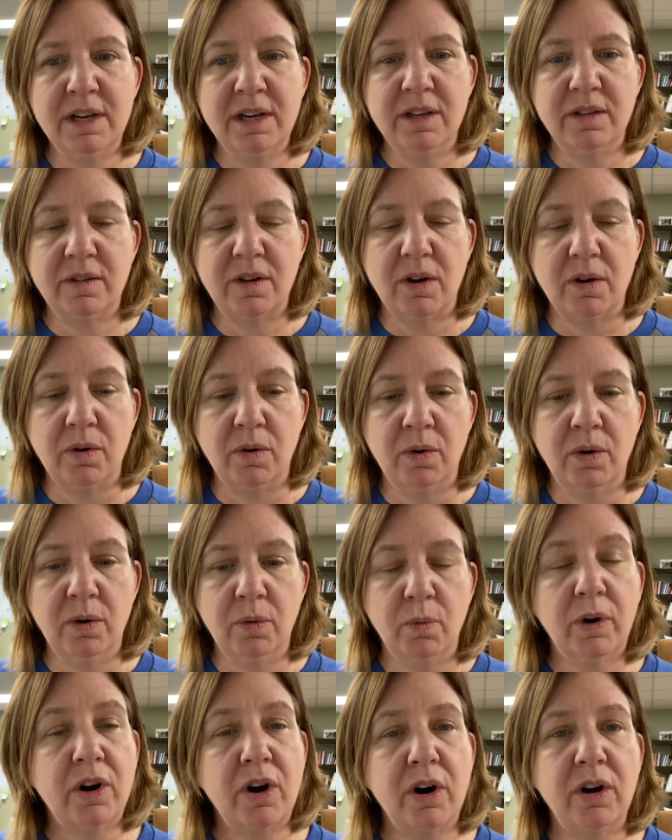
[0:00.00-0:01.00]
So
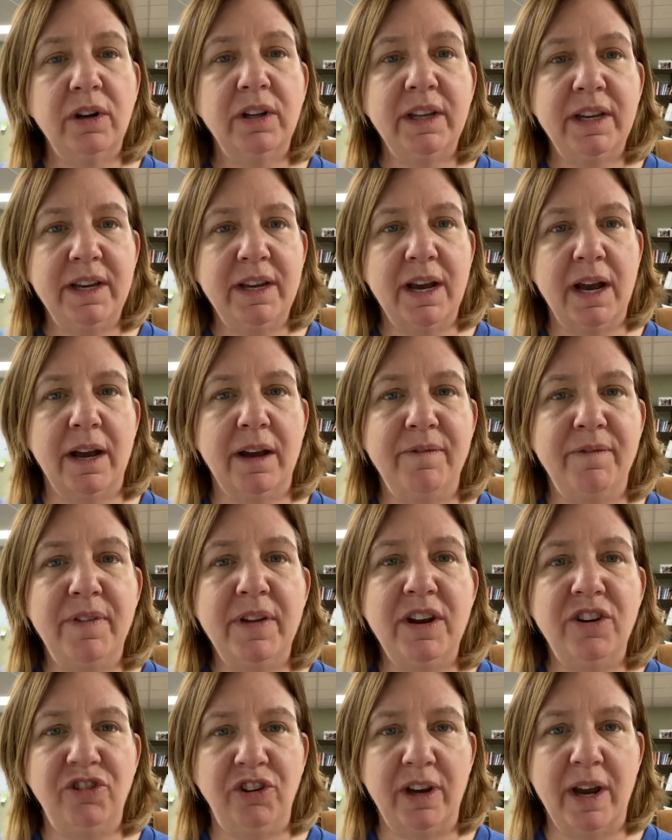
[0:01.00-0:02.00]
we're currently
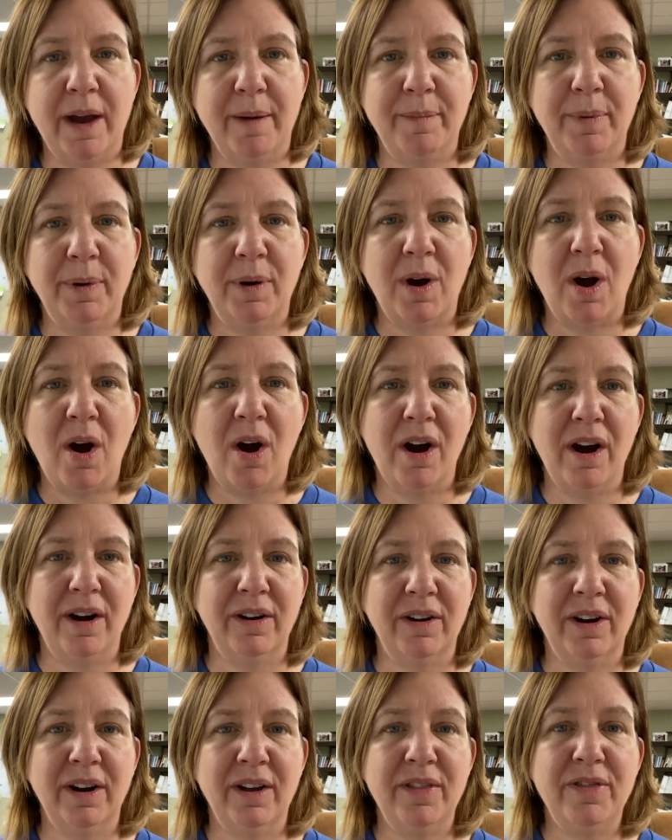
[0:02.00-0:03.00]
finishing up
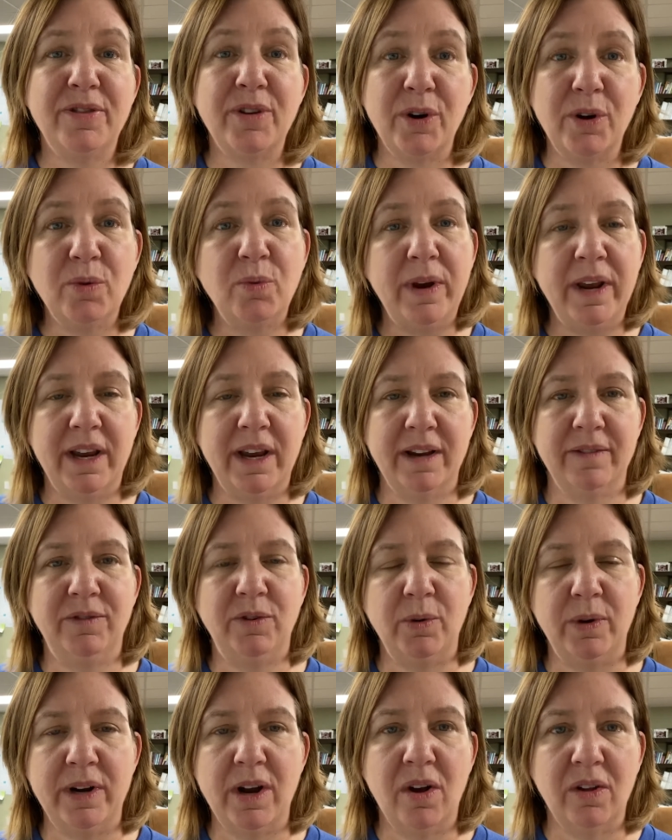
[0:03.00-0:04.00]
our third week of
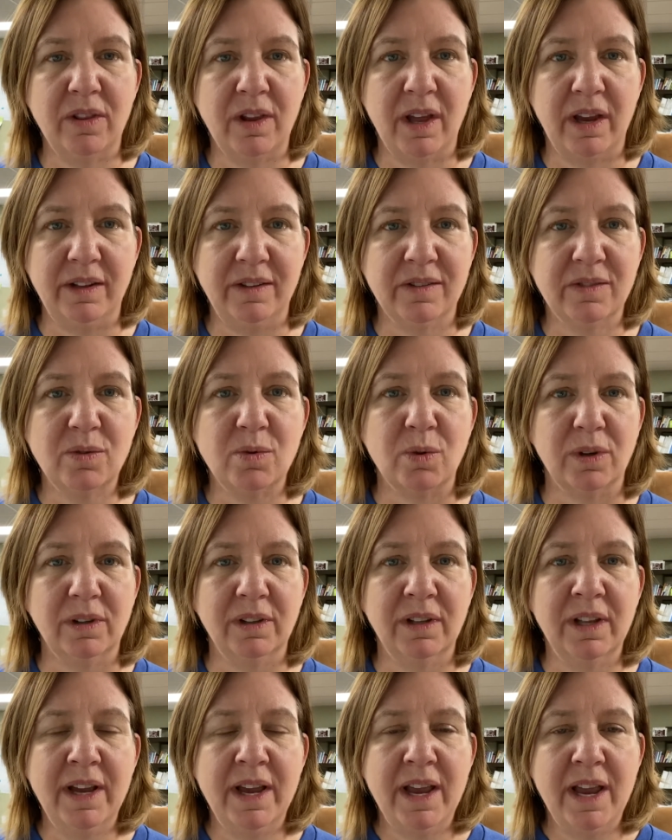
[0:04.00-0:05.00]
doing online
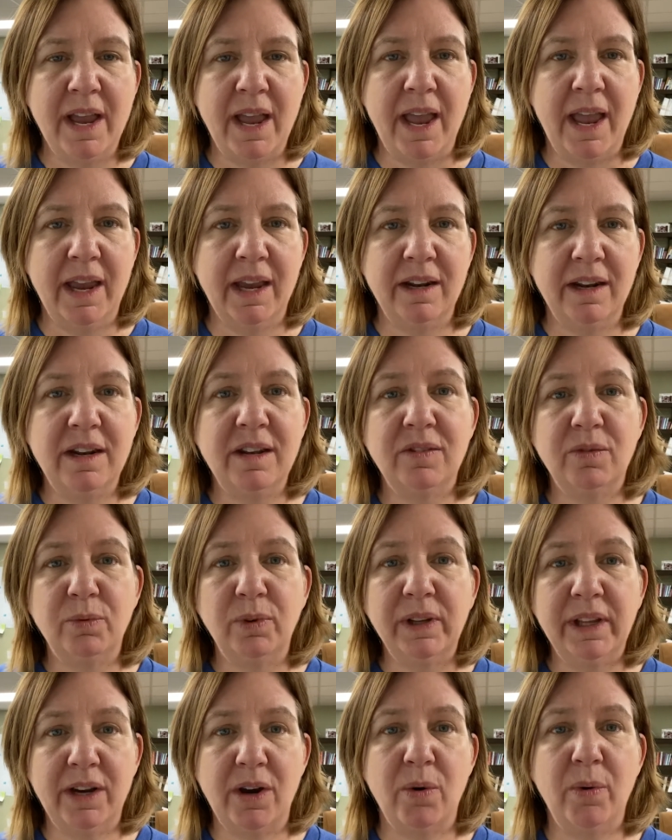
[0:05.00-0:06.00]
school, and it's
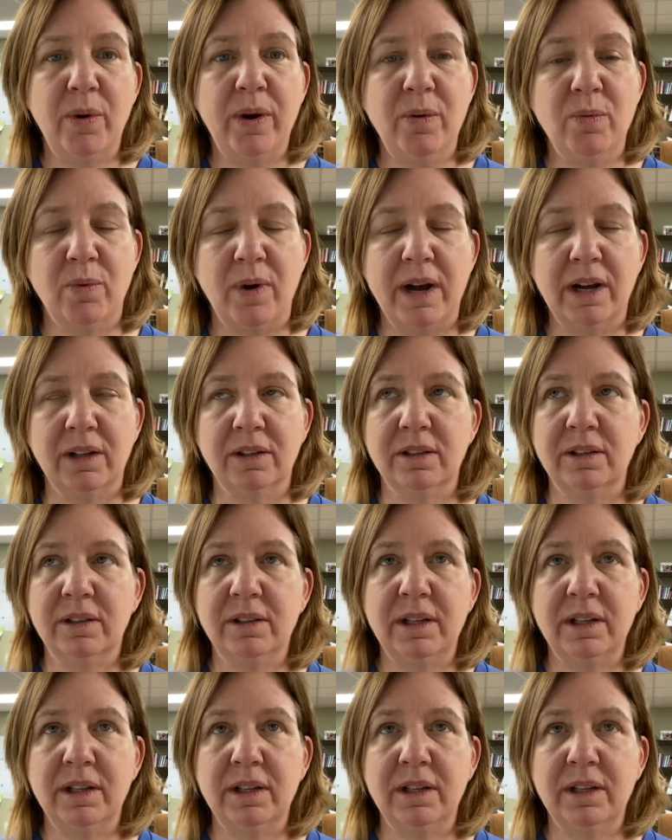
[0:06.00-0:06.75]
really going well.